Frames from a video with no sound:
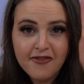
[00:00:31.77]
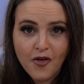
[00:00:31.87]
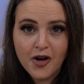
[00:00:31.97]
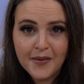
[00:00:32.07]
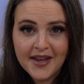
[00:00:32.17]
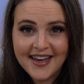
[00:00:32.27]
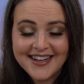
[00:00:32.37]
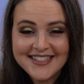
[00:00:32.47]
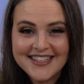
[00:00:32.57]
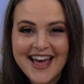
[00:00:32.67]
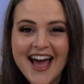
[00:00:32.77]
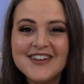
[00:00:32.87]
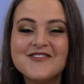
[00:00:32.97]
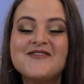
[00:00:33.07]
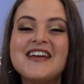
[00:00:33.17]
before we get into
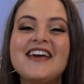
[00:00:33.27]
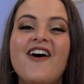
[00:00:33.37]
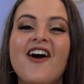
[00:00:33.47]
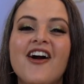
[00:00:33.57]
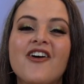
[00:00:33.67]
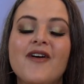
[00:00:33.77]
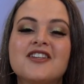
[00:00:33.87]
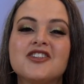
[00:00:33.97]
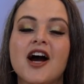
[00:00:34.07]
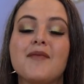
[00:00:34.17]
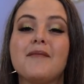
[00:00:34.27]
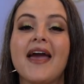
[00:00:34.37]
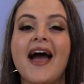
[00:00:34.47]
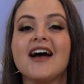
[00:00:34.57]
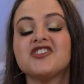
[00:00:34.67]
that, we are going to talk about
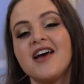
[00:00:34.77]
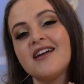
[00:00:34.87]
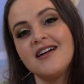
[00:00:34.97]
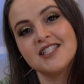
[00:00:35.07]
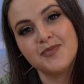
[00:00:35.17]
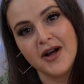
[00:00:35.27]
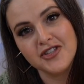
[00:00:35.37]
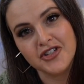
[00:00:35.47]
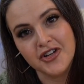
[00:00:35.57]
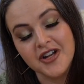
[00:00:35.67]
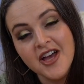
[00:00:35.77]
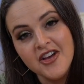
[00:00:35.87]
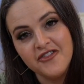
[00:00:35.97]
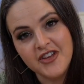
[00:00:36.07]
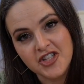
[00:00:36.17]
my hashtag not sponsored
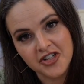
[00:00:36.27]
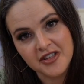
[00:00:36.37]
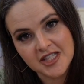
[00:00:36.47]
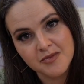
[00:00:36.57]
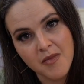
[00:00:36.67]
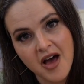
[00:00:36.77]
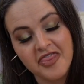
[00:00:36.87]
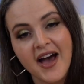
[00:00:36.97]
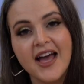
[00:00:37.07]
feature this month.